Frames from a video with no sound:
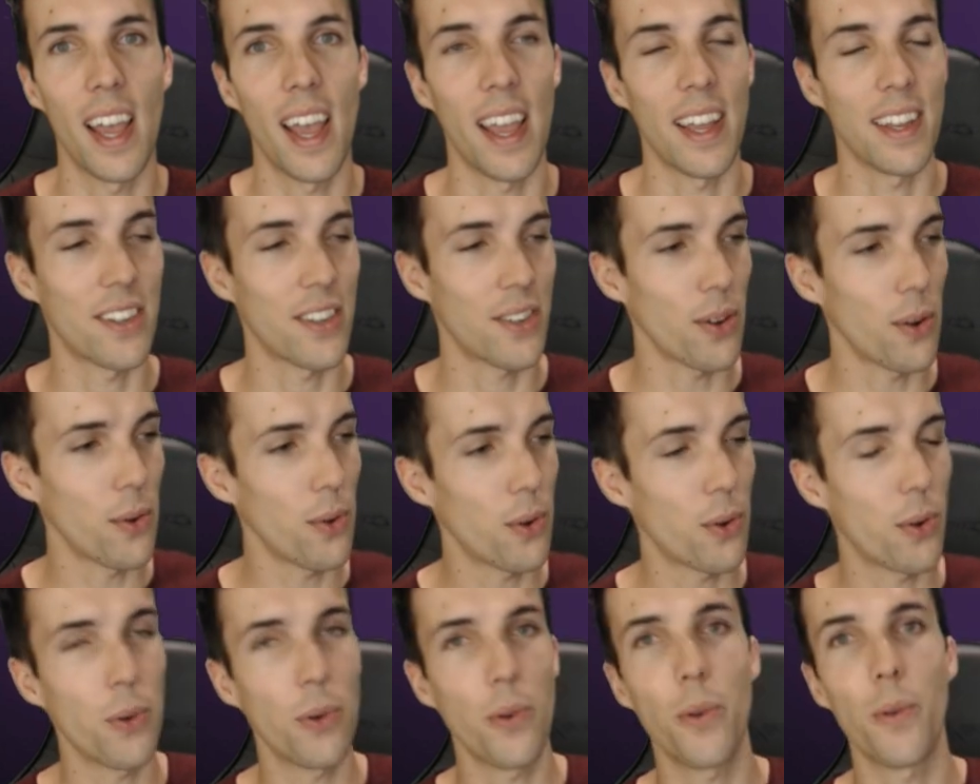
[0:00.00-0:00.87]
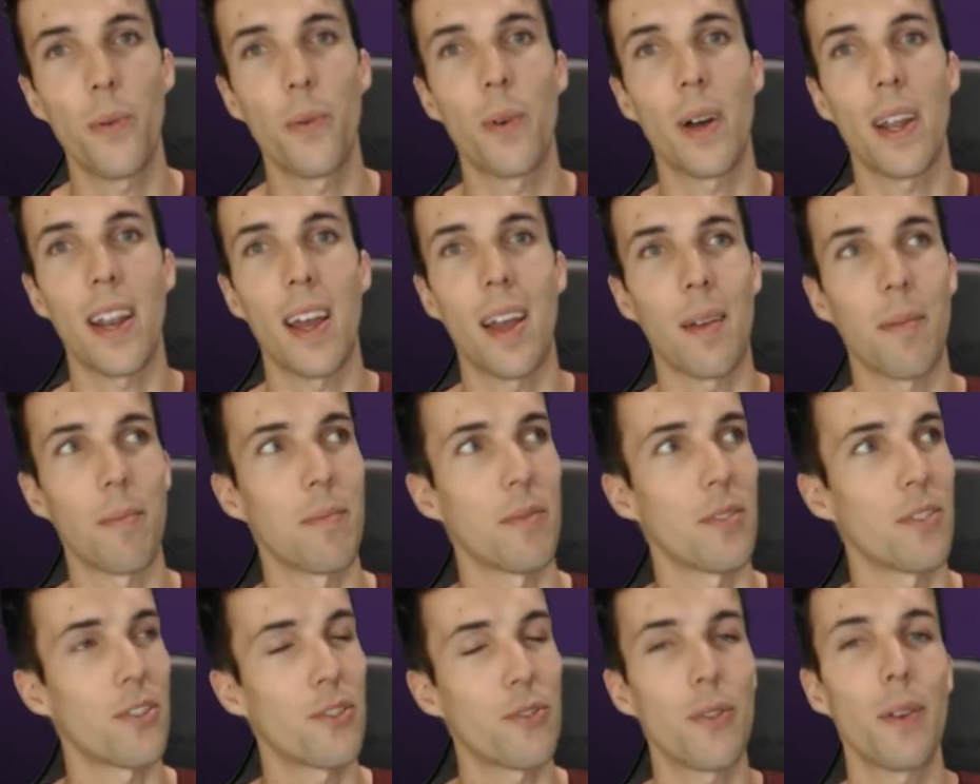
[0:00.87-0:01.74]
It's so cool when I'm
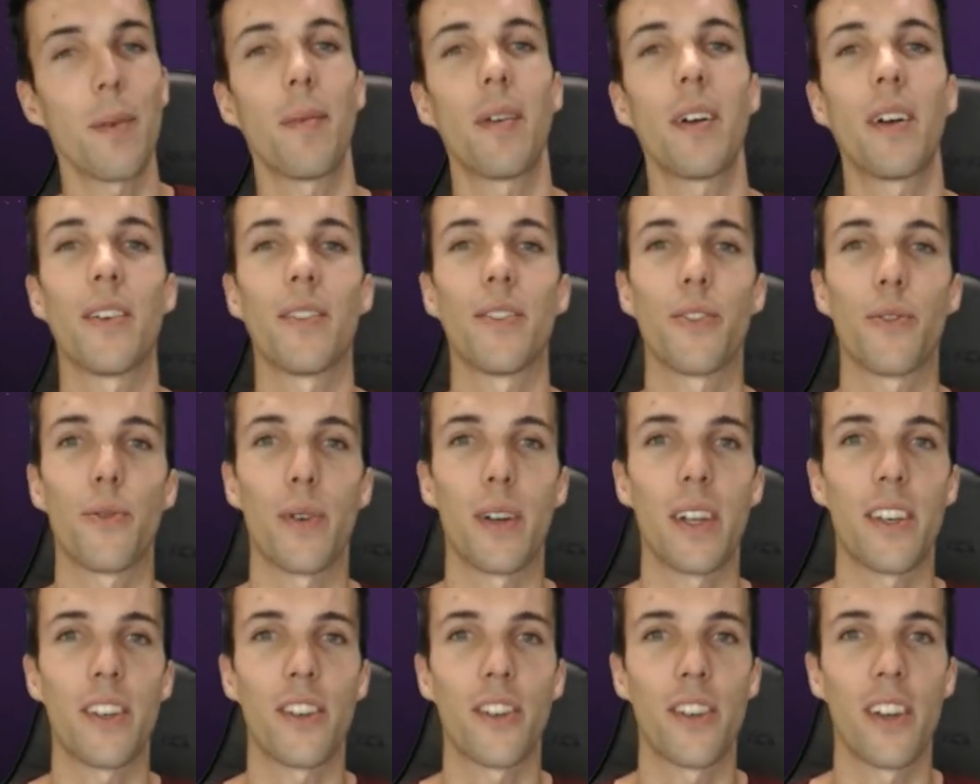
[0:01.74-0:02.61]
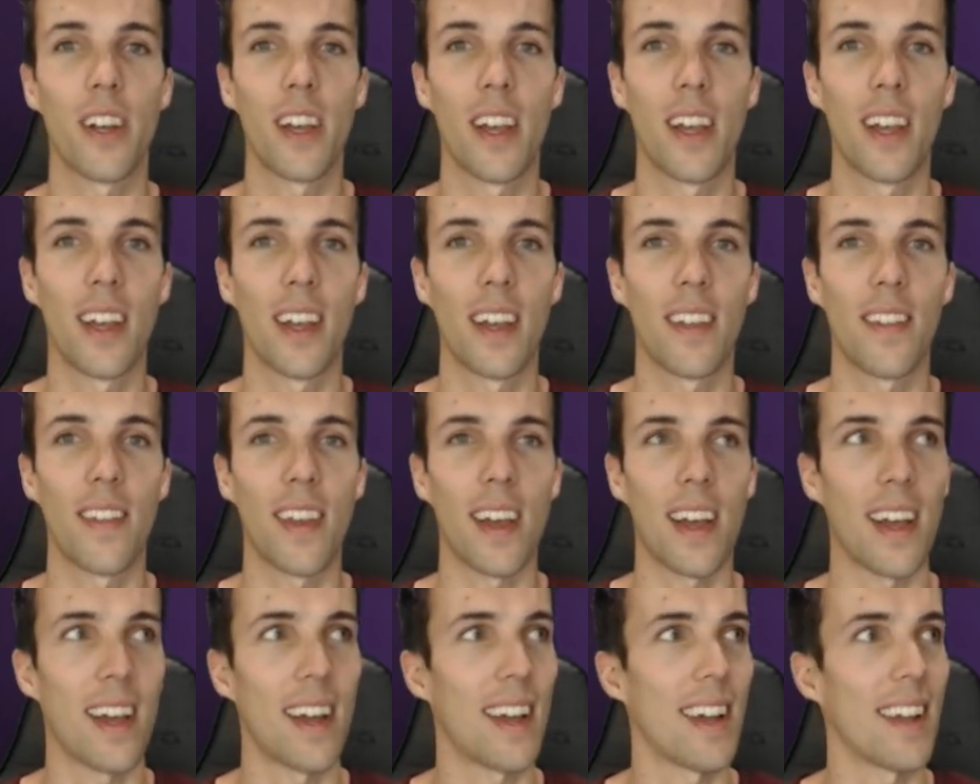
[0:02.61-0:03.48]
streaming on Twitch
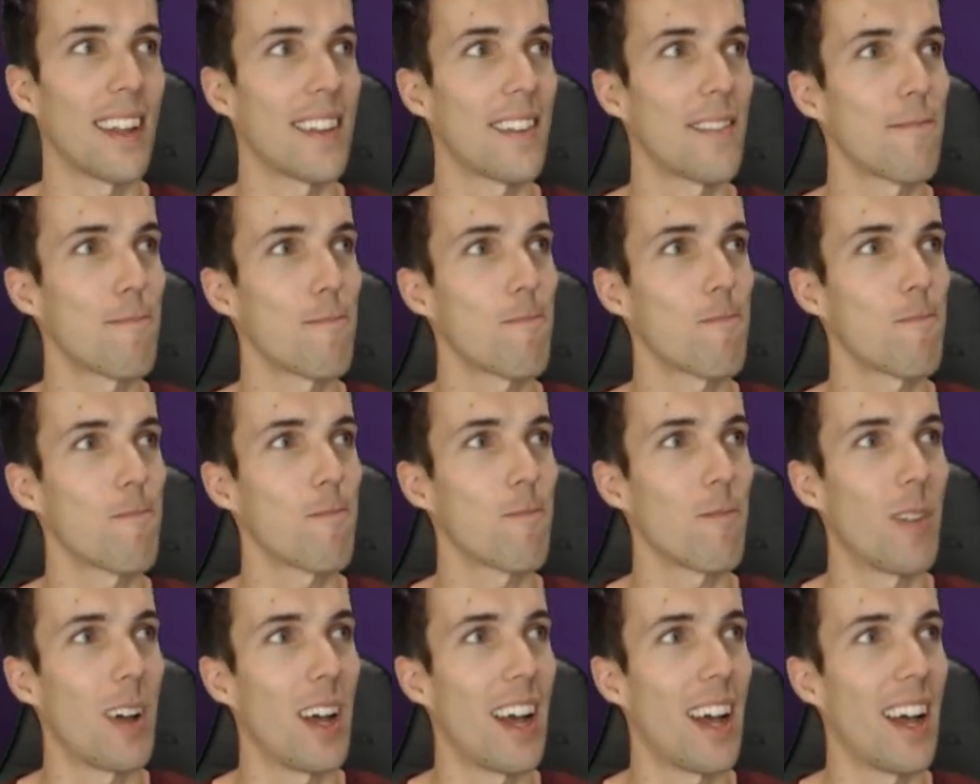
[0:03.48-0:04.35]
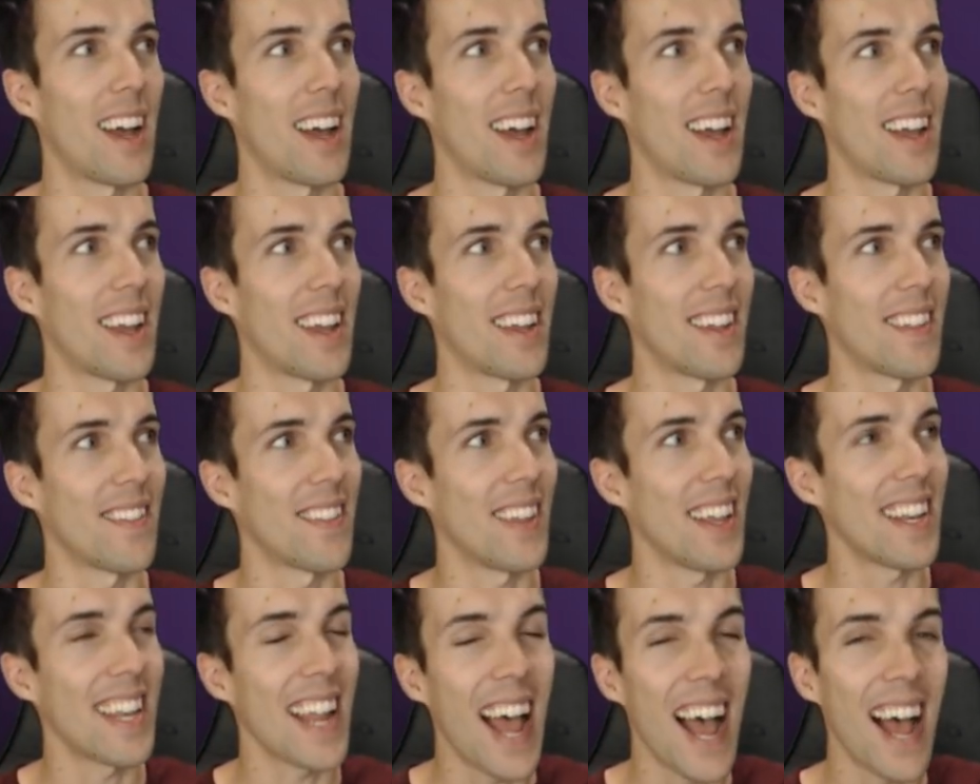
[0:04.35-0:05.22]
that
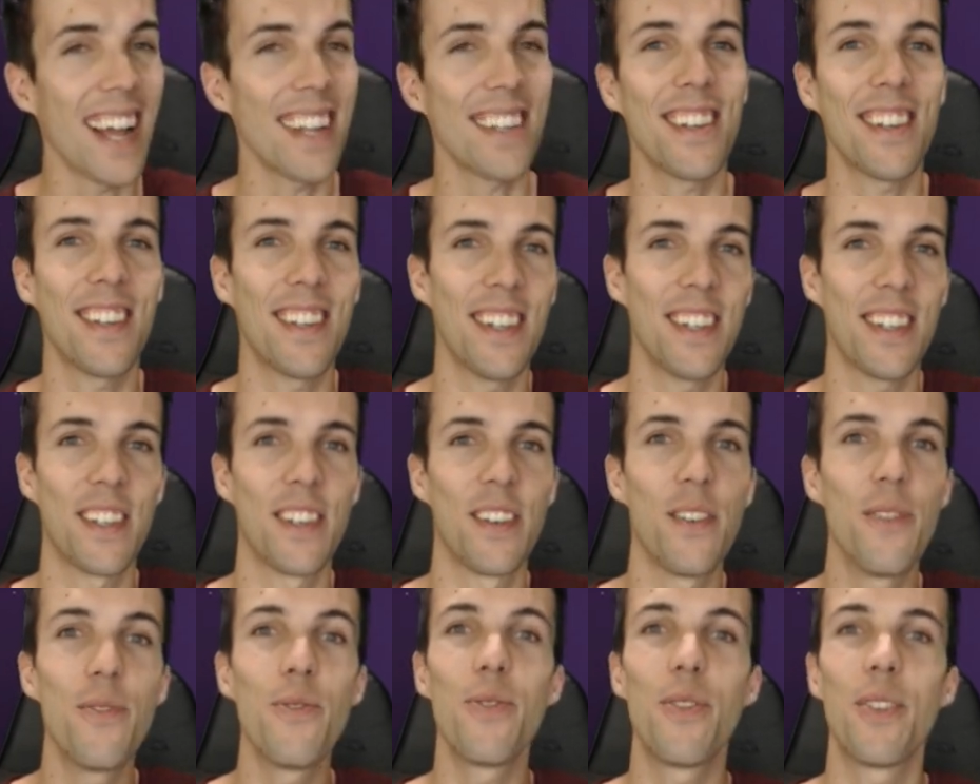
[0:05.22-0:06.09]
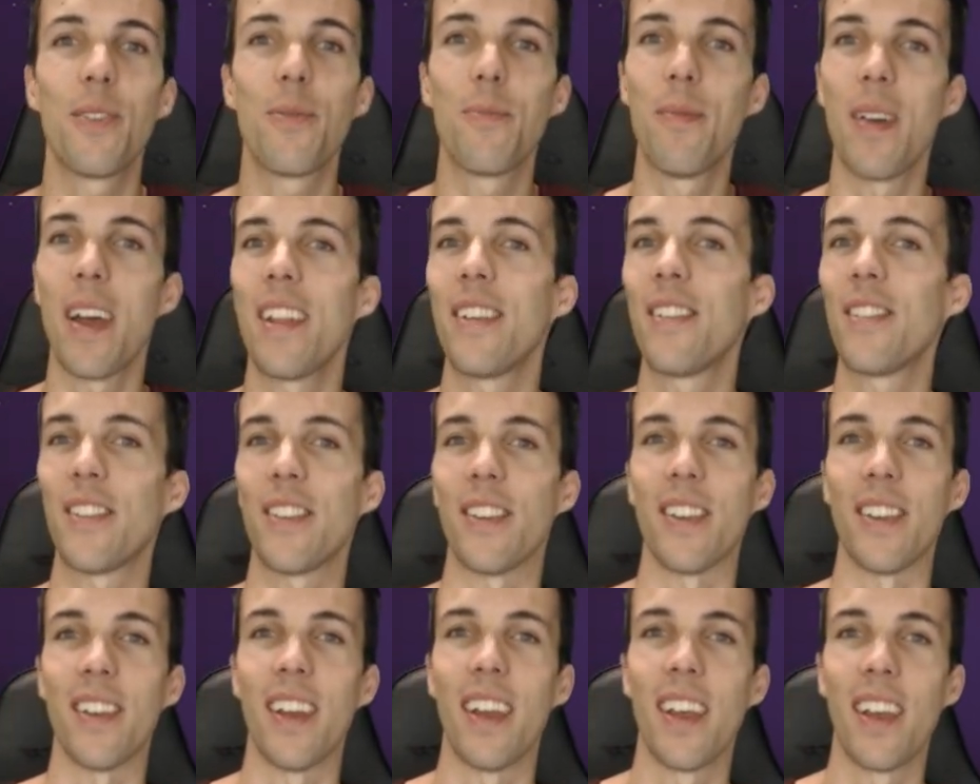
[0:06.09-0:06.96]
it adds this new
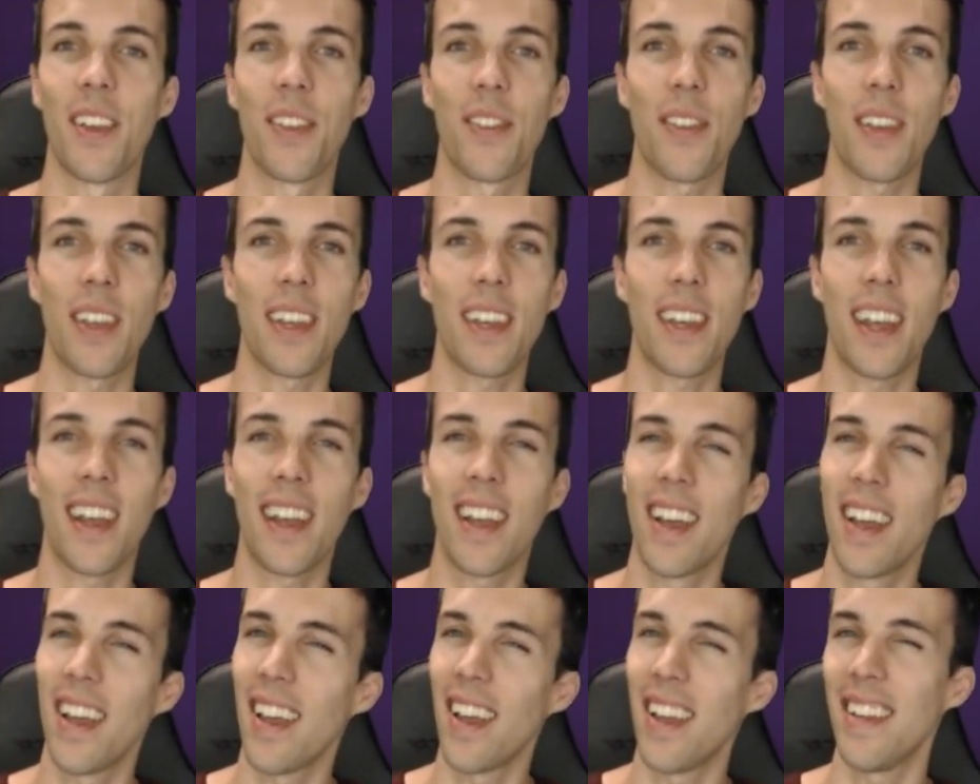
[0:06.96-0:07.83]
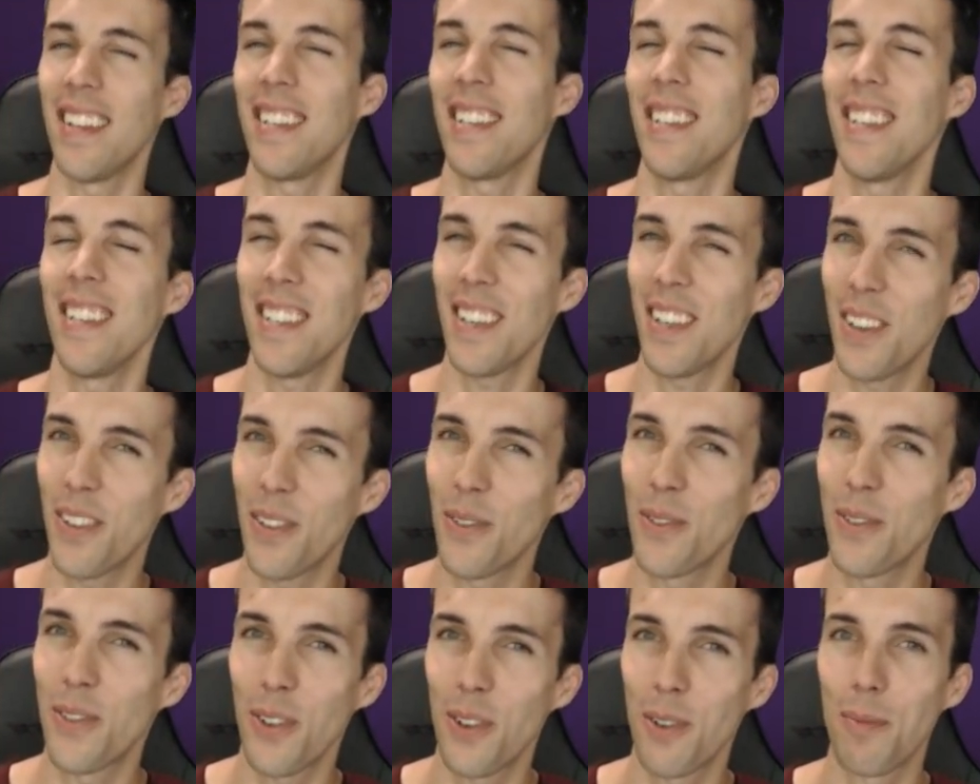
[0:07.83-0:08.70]
dimension, thinking, is this a
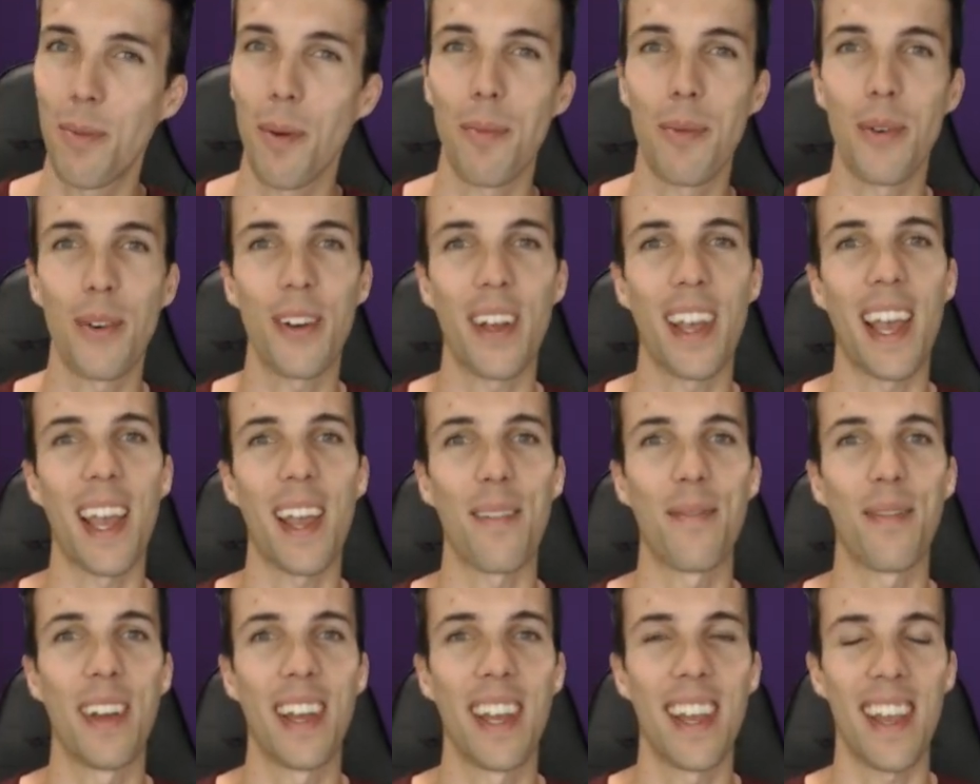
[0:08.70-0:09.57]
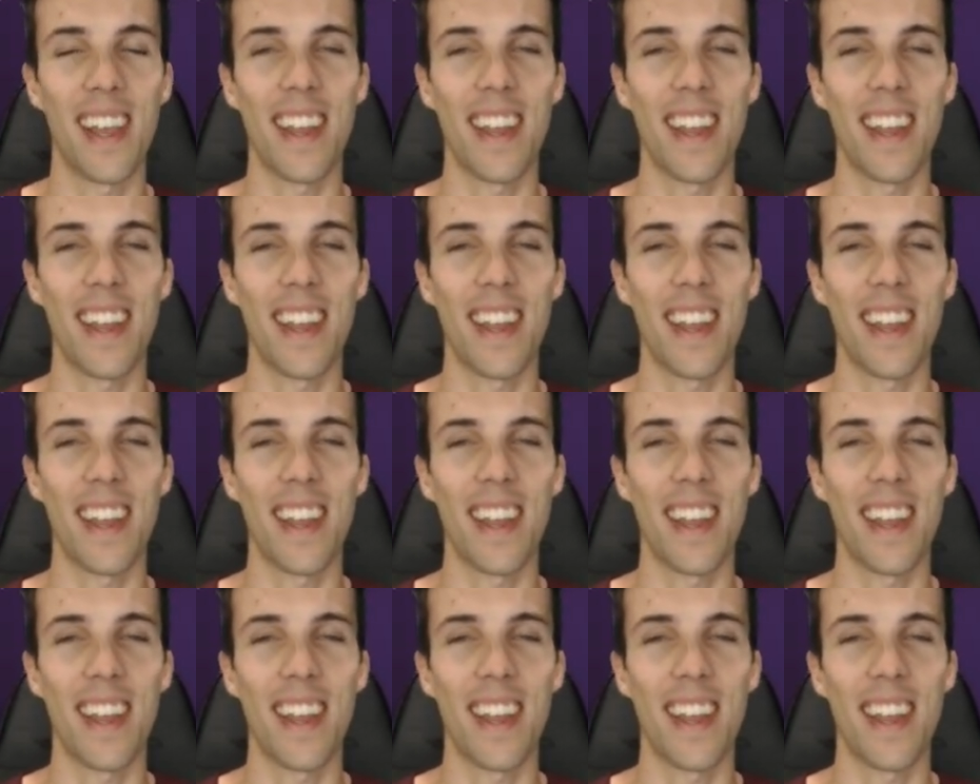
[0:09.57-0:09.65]
YouTubeable game?